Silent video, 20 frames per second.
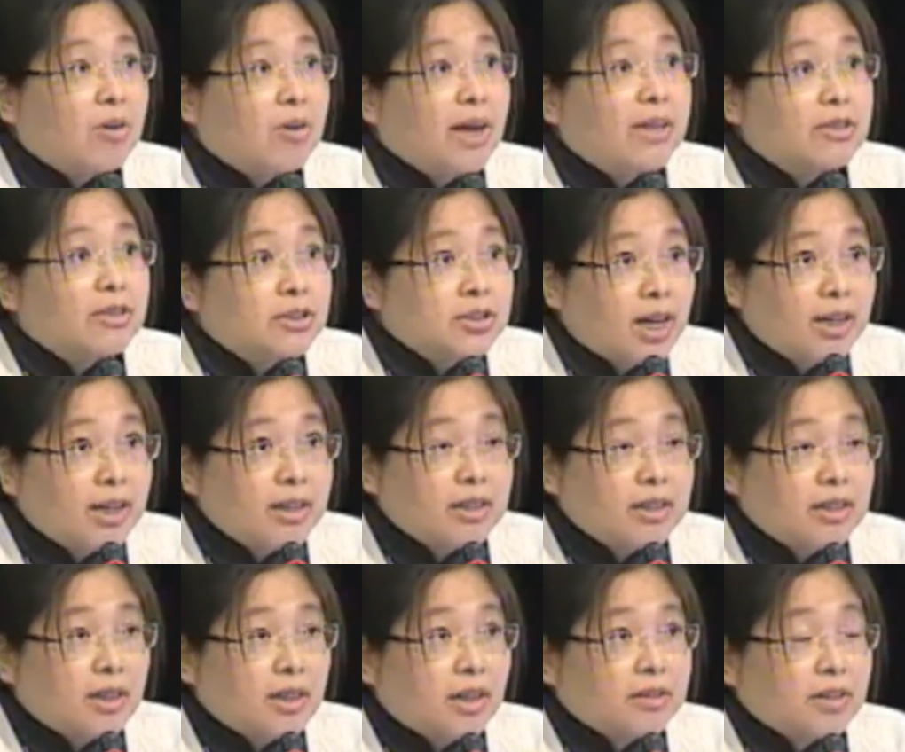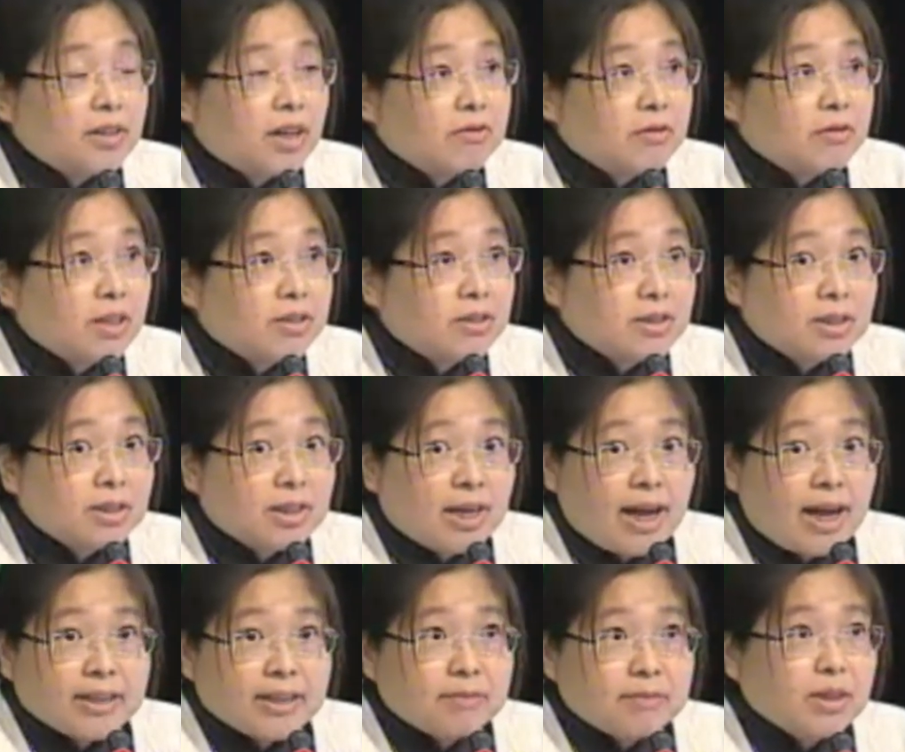understanding on diversity
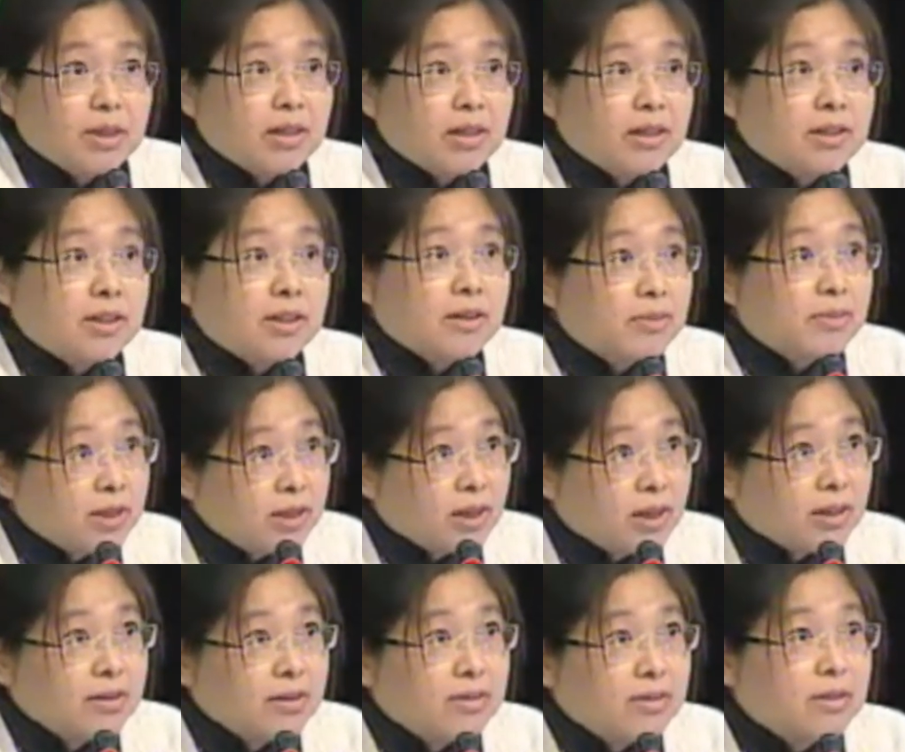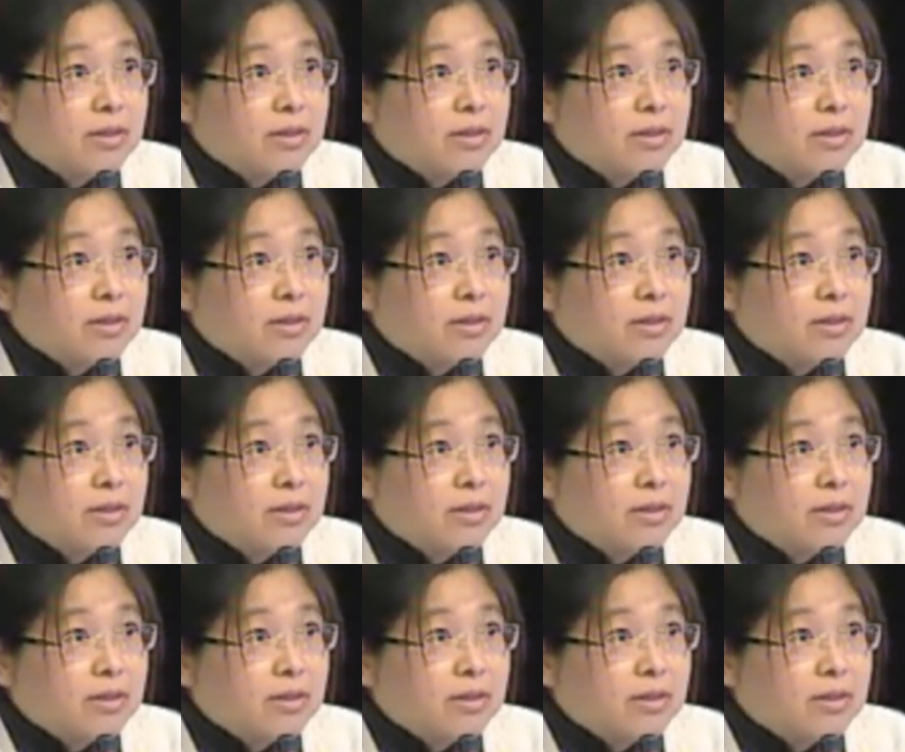has been deepening.